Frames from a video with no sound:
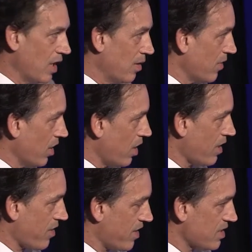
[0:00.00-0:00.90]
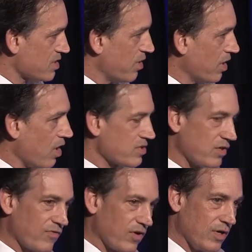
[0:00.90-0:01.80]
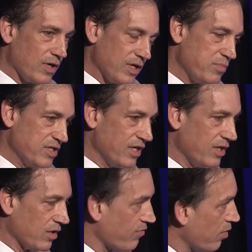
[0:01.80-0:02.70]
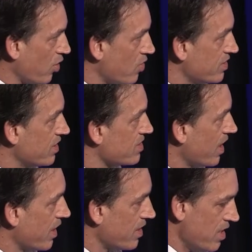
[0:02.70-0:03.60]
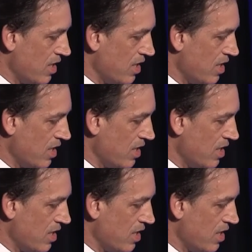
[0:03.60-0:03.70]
um, a lot of things, but also for, uh, in particular, for protein design.